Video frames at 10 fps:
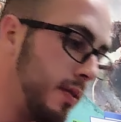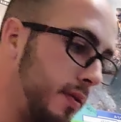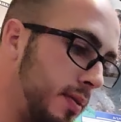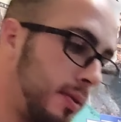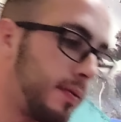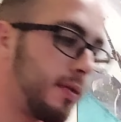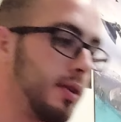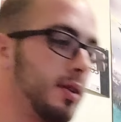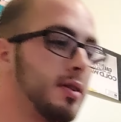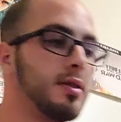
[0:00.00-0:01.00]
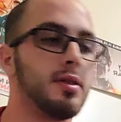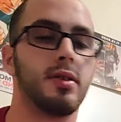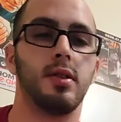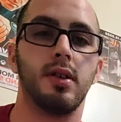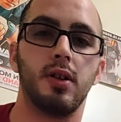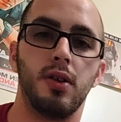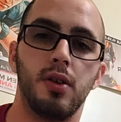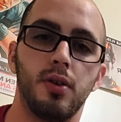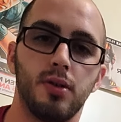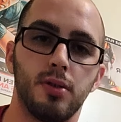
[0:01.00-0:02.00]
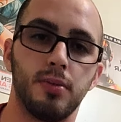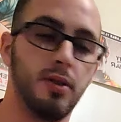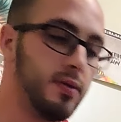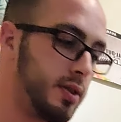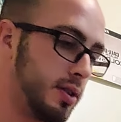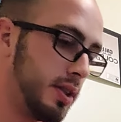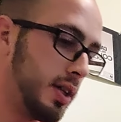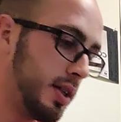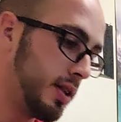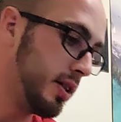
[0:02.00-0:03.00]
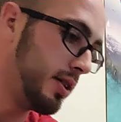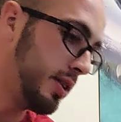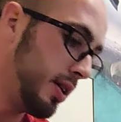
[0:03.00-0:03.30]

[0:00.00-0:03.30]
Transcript: from a friend who was moving and couldn't